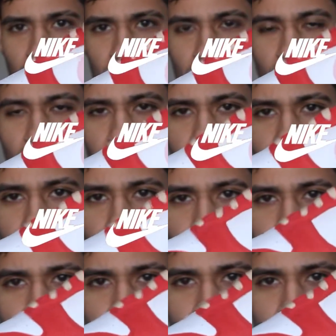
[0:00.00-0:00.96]
dunk
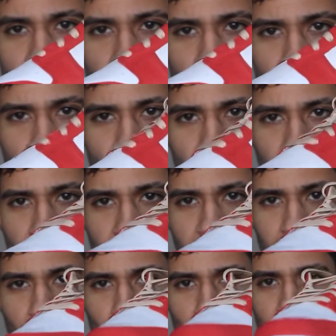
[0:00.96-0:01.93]
lows
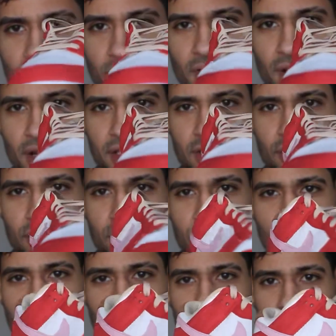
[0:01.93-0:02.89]
and whenever i
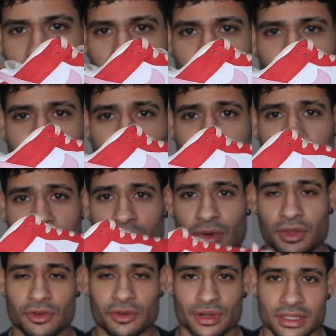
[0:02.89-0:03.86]
search it up online
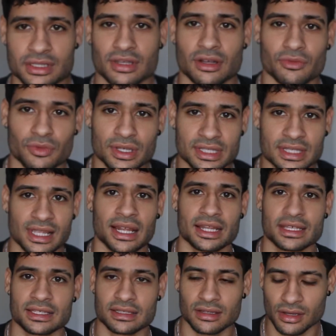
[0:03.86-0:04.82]
whether it's on
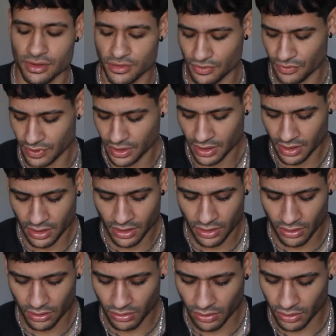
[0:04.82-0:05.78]
reselling stuff
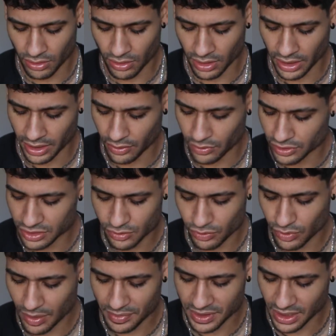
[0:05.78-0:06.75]
or like with
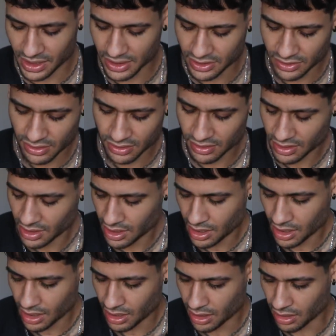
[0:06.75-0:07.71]
just websites,
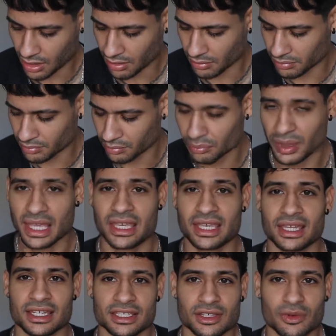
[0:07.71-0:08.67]
um,
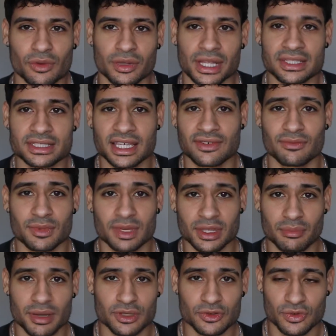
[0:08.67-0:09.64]
bacon is the one that's giving me
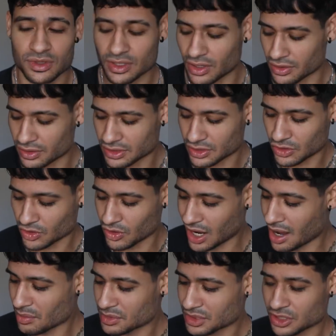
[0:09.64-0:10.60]
the best results. So
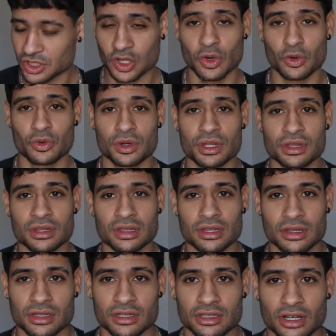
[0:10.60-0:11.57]
I'm gonna just go with
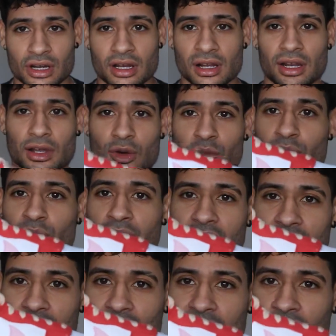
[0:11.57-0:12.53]
the Dunklow
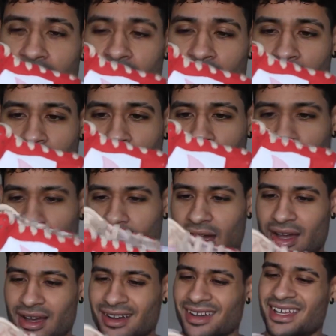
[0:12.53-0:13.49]
Bacon,
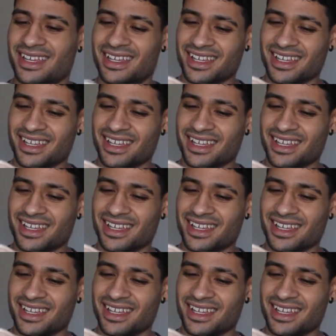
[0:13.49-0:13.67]
uh,